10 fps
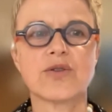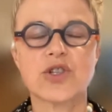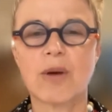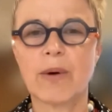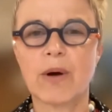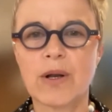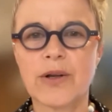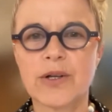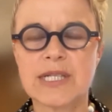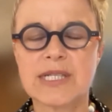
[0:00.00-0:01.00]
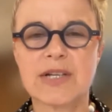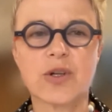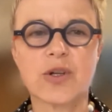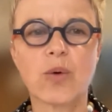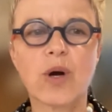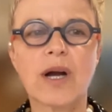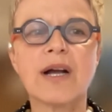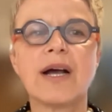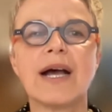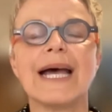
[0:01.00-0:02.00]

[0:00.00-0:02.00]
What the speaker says: stop all non-essential work.